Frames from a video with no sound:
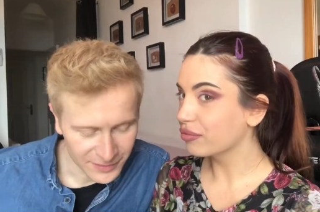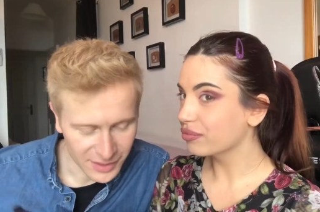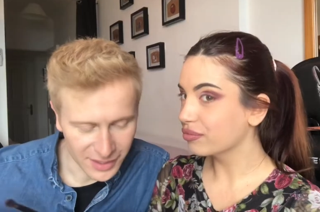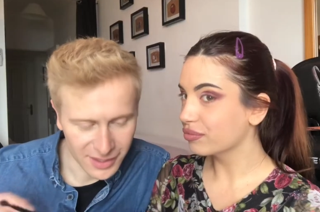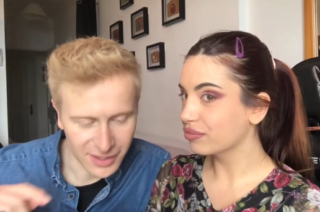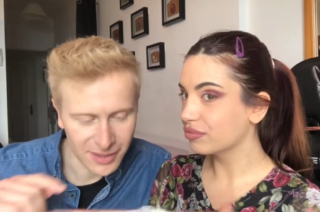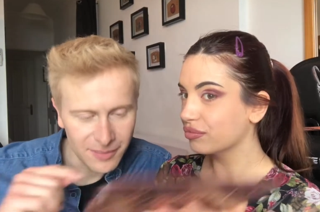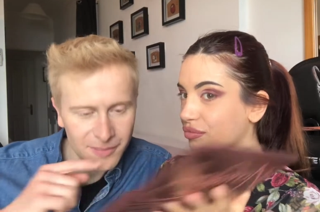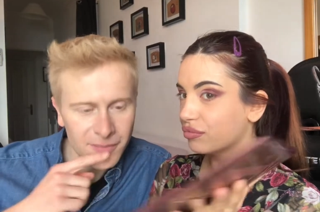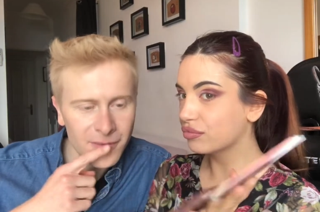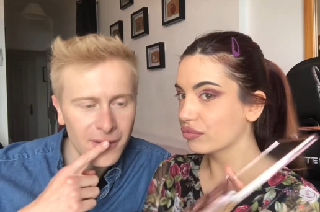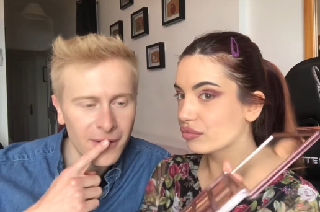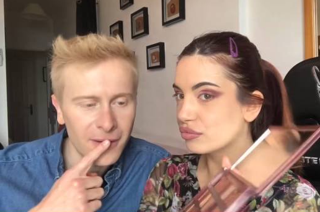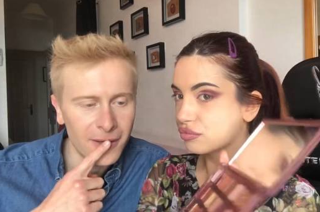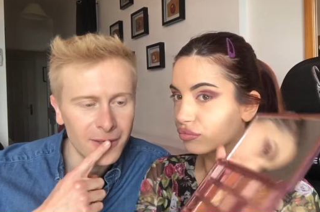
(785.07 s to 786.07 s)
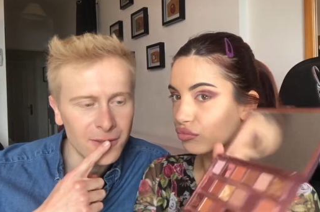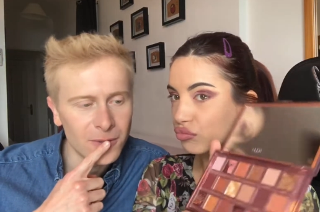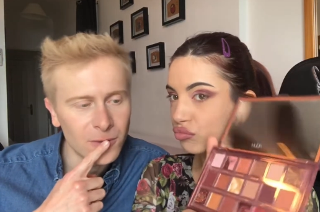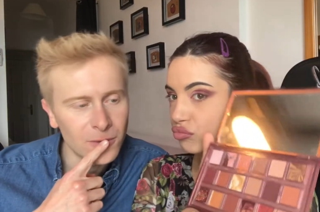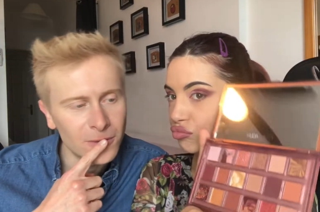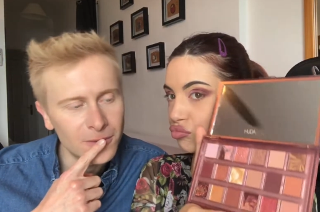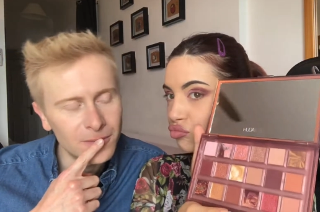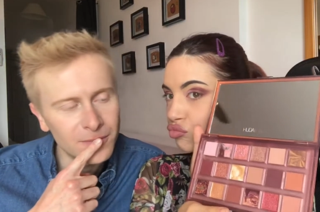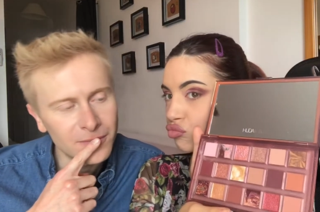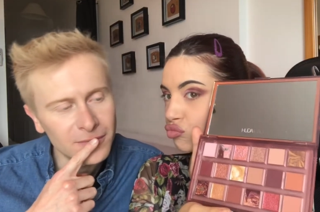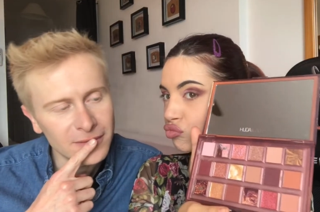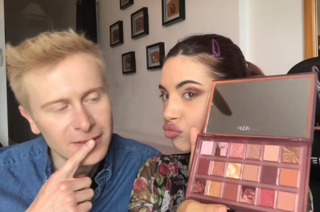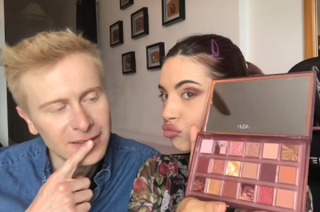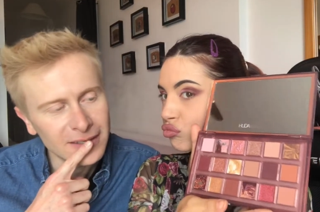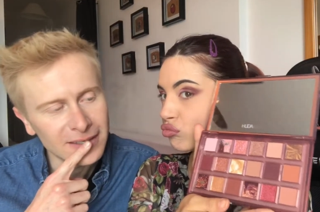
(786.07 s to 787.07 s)
Speaker 1: Um, I thought
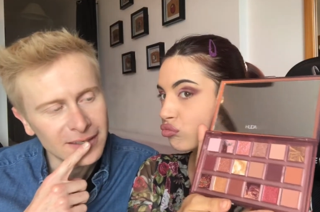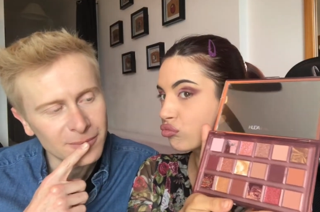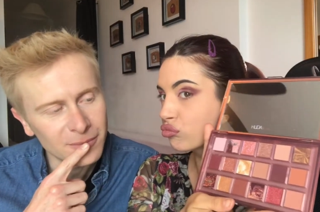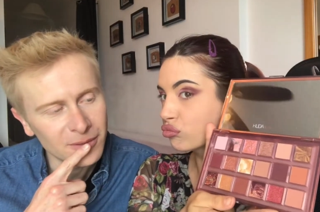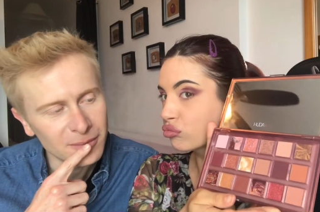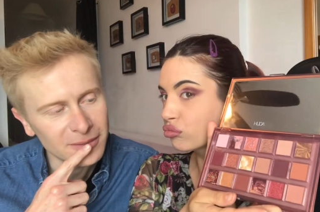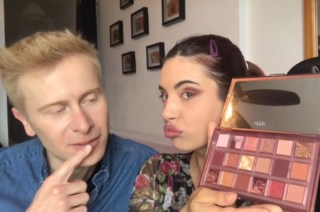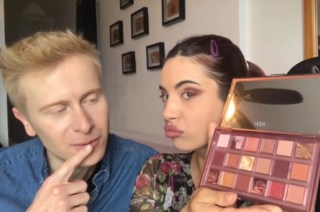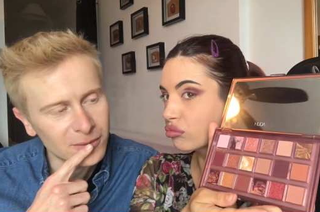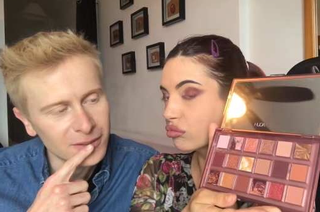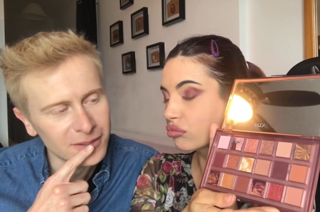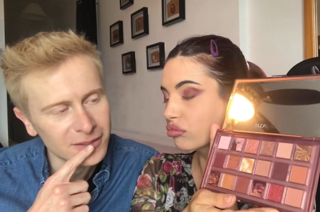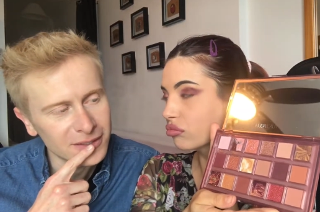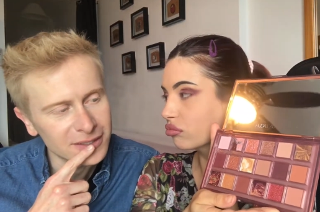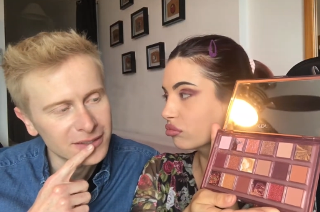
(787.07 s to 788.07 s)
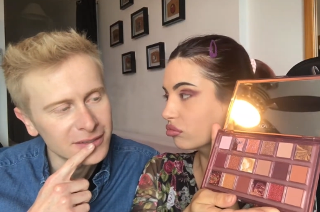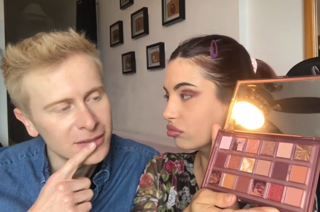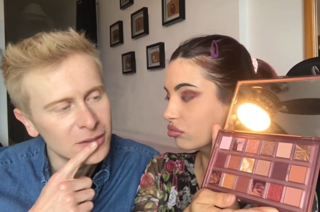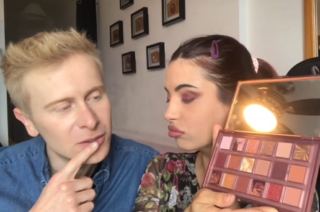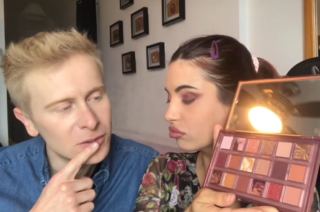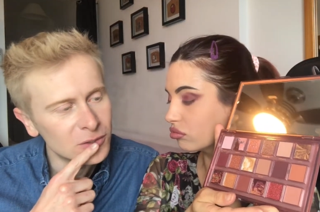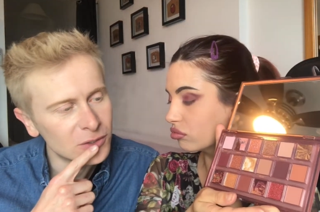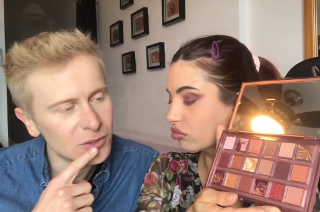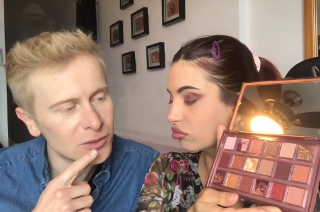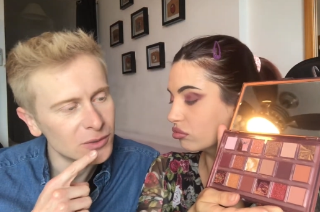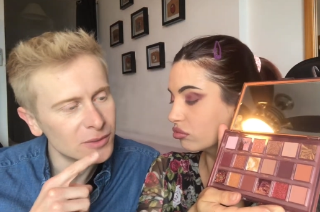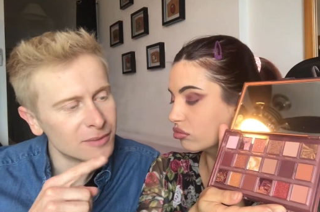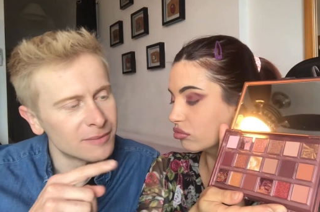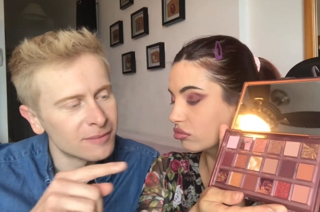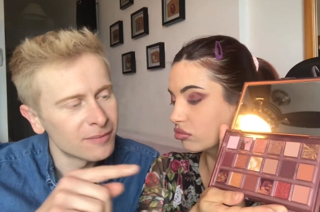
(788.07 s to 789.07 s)
that it might be quite nice
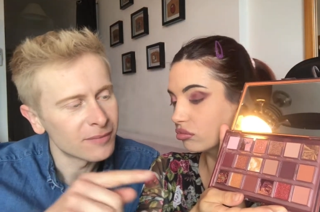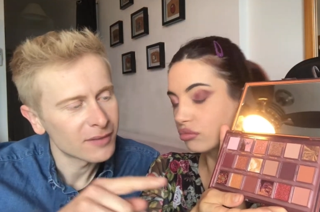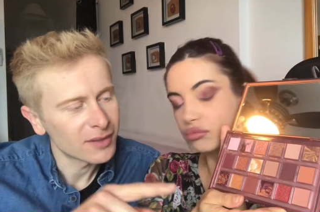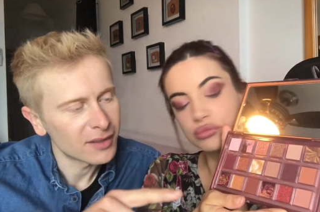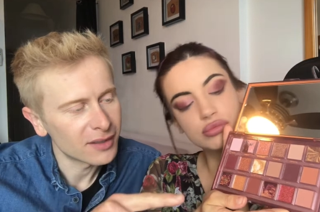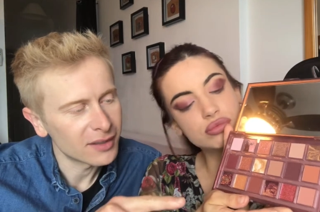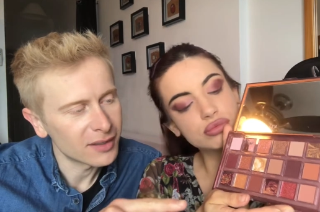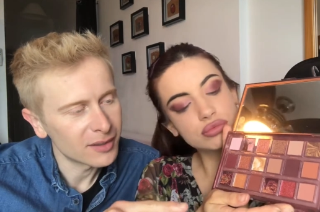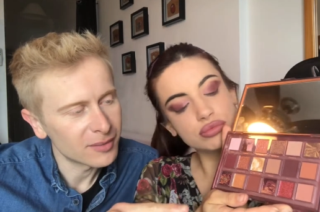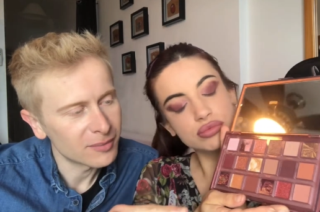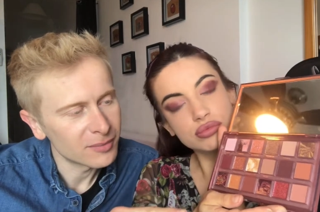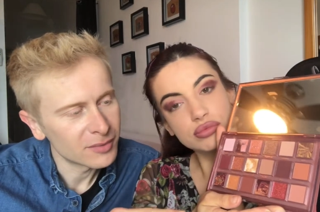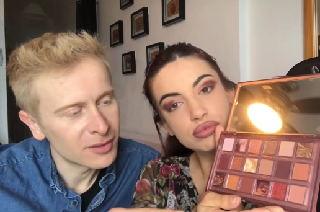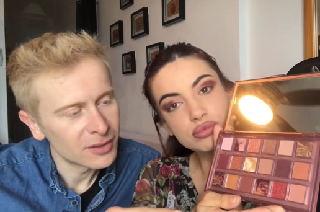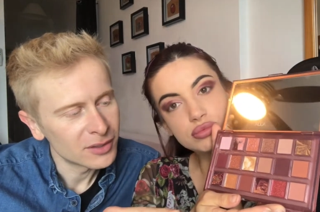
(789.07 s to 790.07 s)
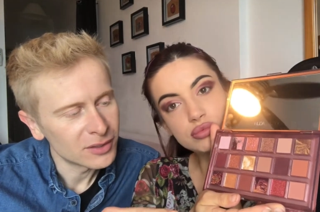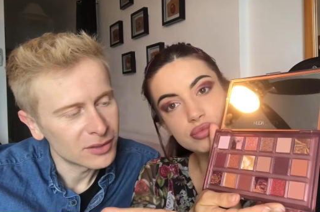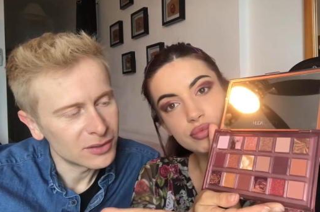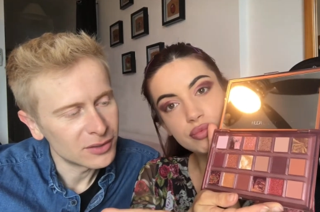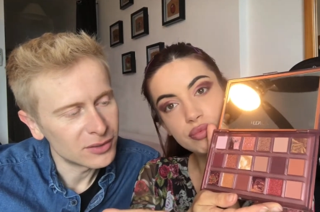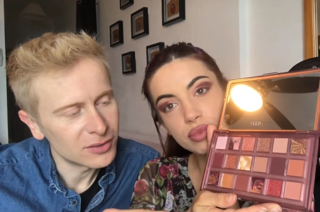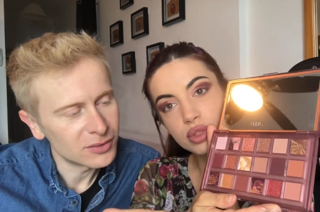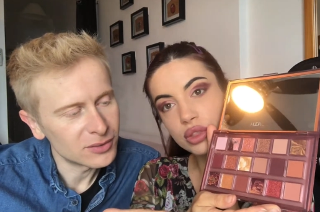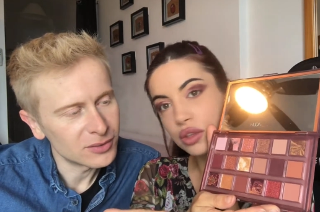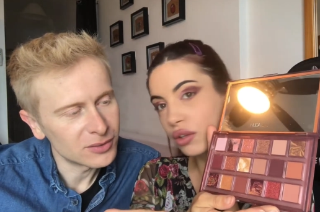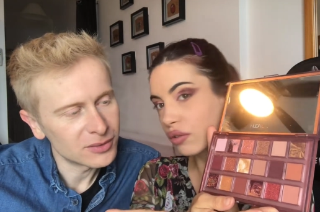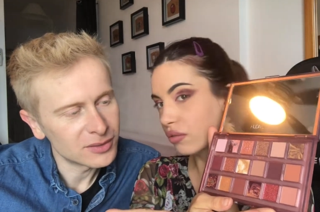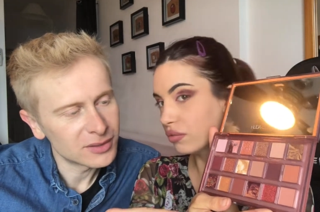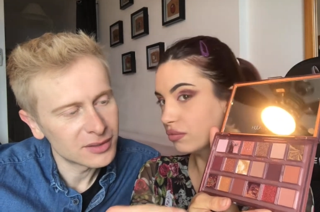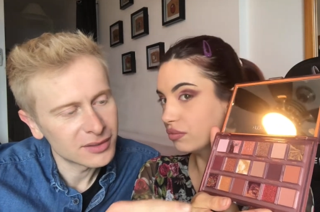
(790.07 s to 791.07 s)
to um,
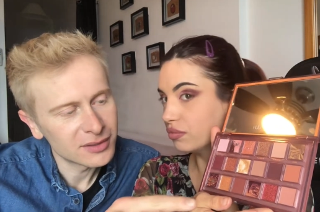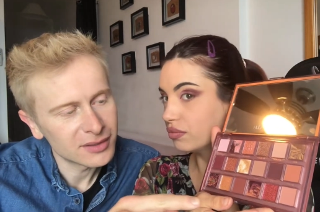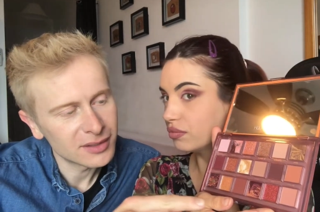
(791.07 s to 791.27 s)
use